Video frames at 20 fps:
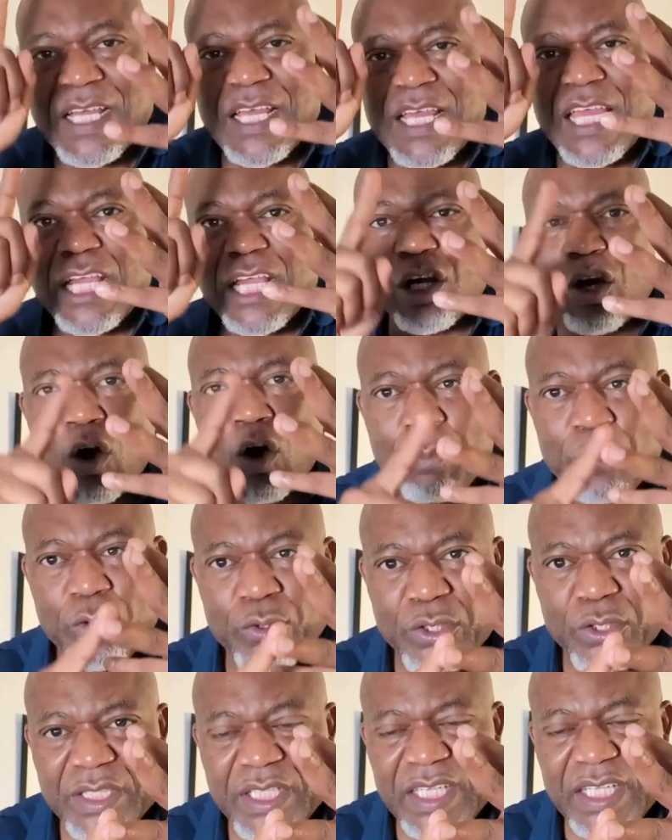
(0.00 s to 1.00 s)
a
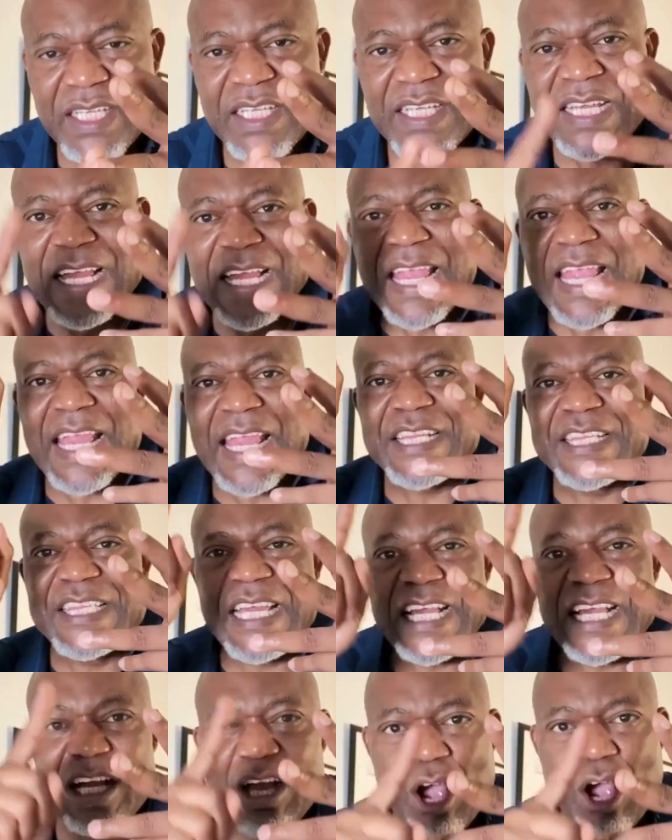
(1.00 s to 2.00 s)
community, a
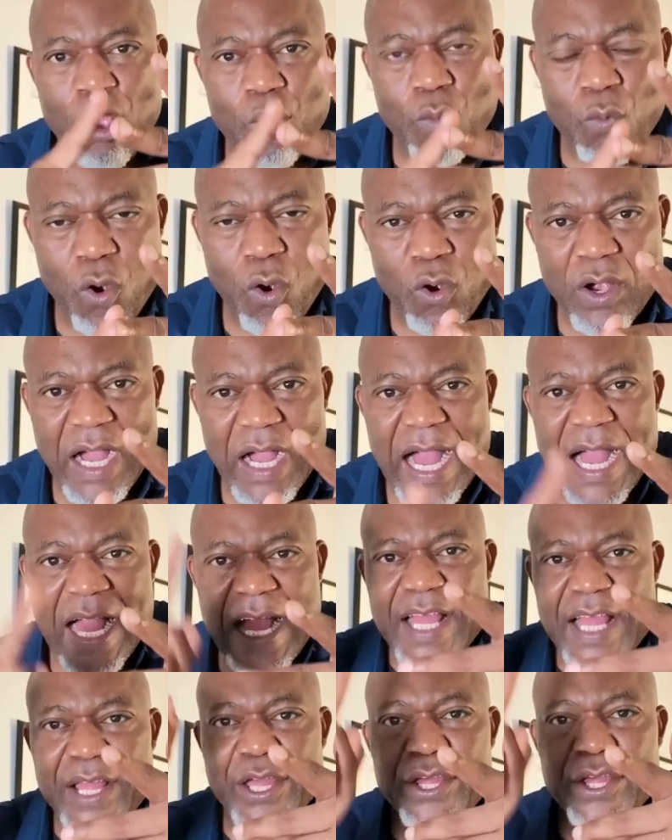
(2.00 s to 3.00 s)
daycare worker,
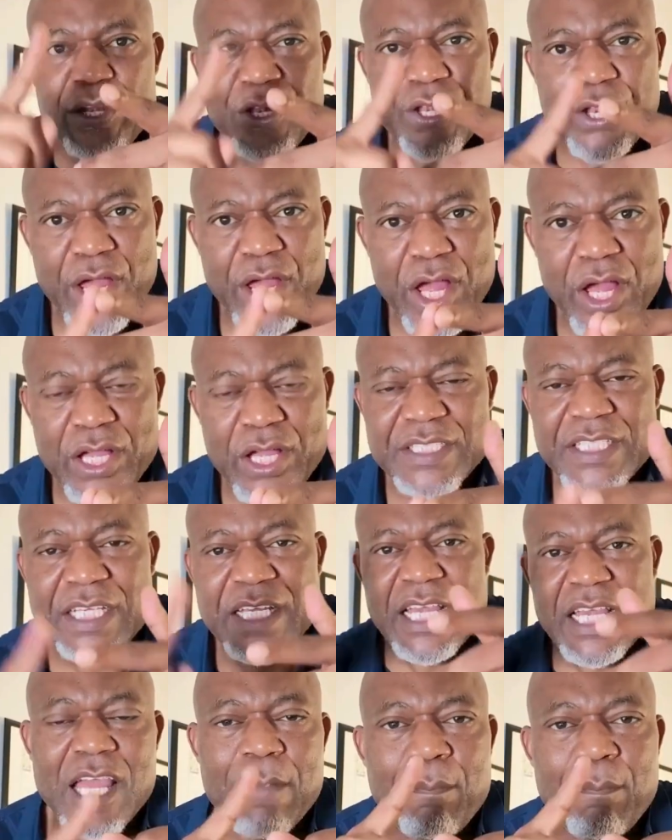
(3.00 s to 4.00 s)
a nurse,
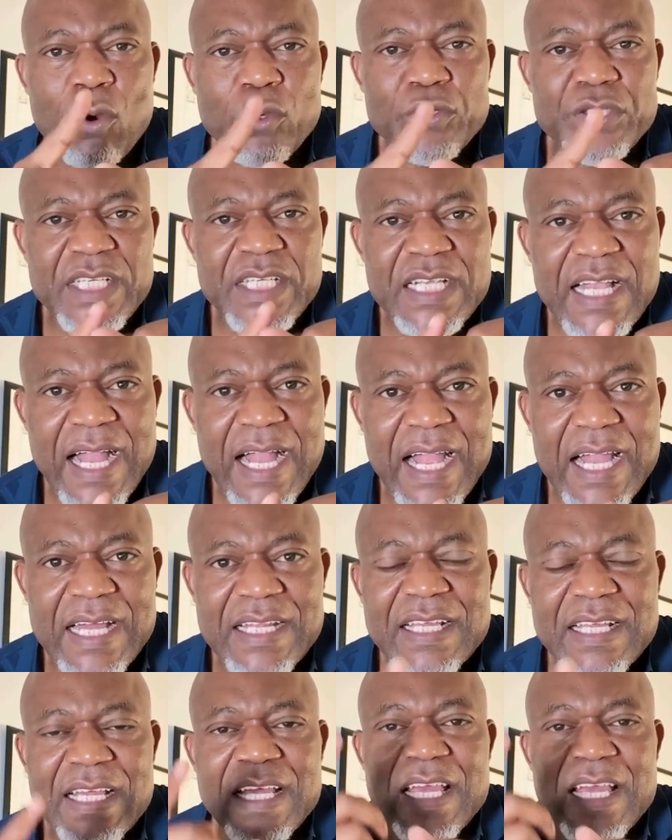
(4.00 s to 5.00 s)
a bodyguard,
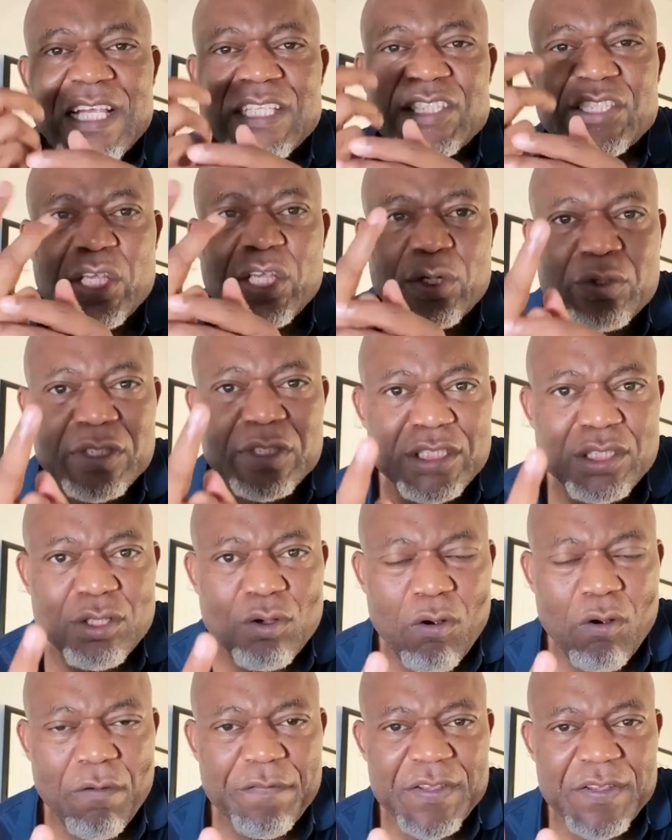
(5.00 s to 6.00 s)
a security
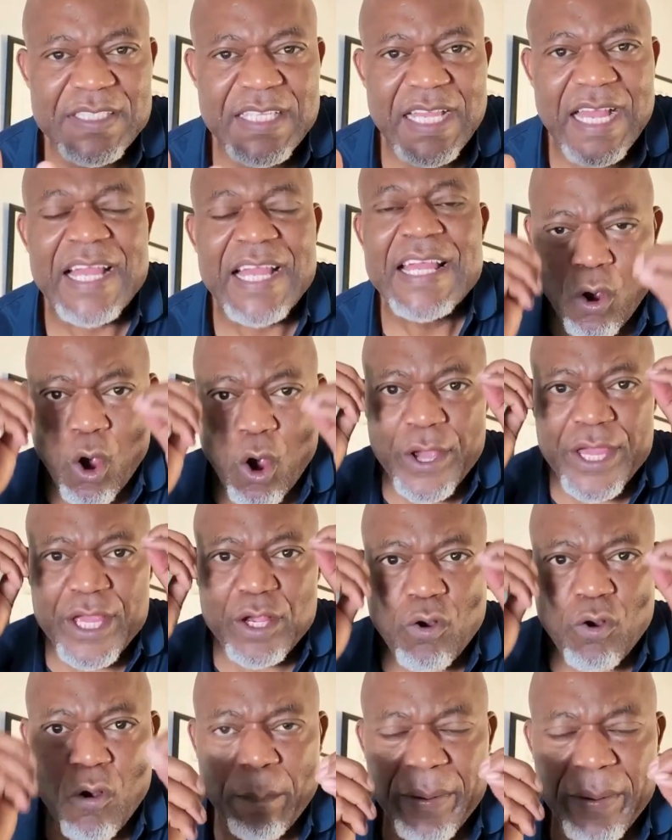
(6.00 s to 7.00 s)
officer, or a
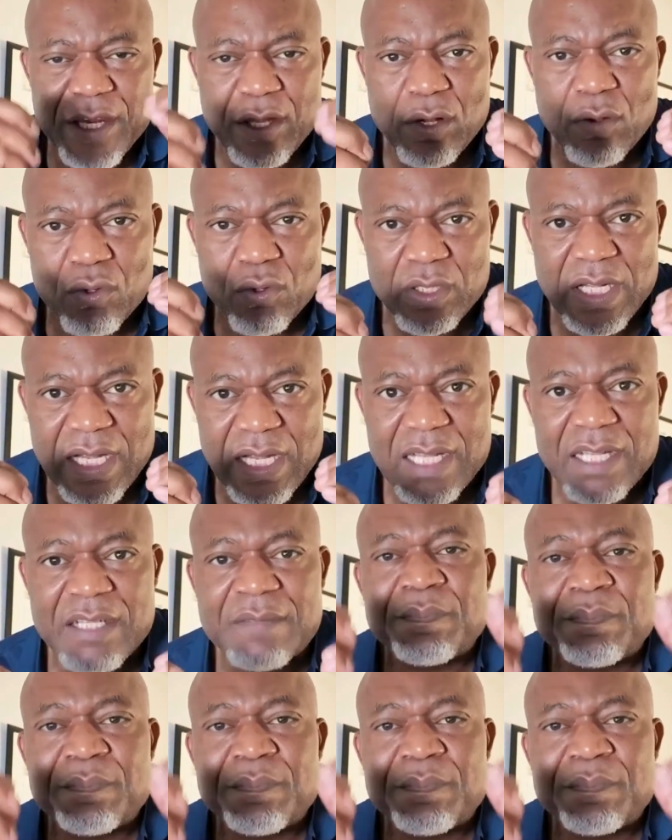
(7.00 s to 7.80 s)
company owner,